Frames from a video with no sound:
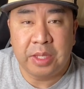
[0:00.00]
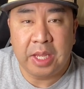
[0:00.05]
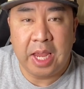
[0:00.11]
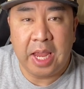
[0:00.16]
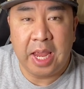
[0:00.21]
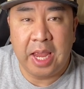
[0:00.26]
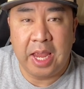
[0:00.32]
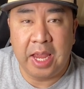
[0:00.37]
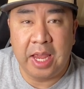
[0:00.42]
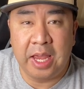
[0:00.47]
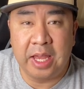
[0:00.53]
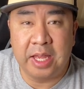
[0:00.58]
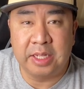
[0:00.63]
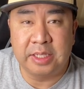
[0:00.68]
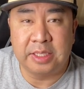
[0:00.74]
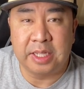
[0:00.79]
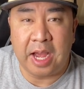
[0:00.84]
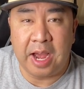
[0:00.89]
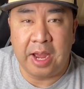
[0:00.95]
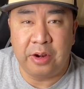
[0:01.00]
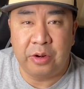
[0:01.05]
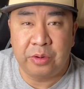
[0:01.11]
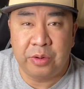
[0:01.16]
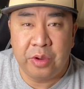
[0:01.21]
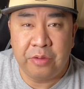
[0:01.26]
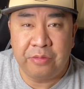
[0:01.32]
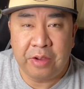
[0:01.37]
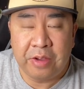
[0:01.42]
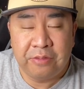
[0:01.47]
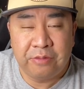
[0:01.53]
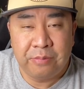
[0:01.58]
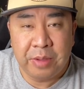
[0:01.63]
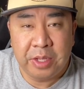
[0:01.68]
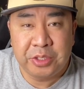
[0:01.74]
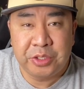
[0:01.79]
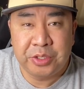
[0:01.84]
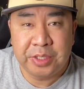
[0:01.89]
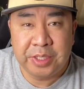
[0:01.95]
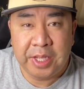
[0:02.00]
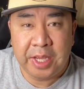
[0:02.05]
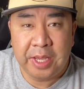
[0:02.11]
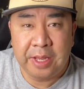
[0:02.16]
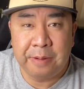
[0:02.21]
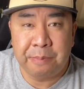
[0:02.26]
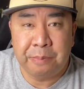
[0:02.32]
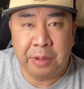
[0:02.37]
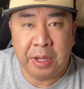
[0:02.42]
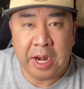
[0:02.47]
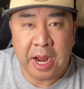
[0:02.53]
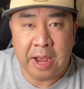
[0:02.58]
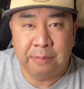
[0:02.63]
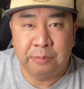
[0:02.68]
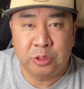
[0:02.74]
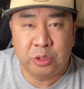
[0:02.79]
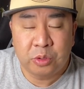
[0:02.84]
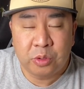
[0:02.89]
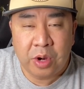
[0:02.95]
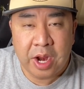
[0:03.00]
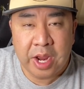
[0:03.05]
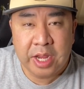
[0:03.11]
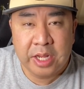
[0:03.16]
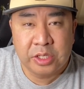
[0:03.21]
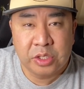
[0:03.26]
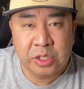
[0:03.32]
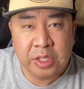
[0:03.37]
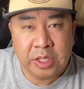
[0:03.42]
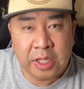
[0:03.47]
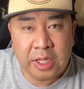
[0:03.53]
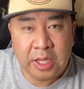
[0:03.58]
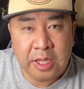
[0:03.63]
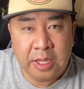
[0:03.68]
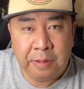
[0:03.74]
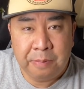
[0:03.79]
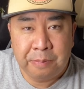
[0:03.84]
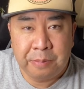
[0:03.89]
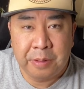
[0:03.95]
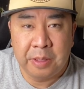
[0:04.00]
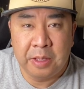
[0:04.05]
And I don't know if I've mentioned it, but I'm trying to keep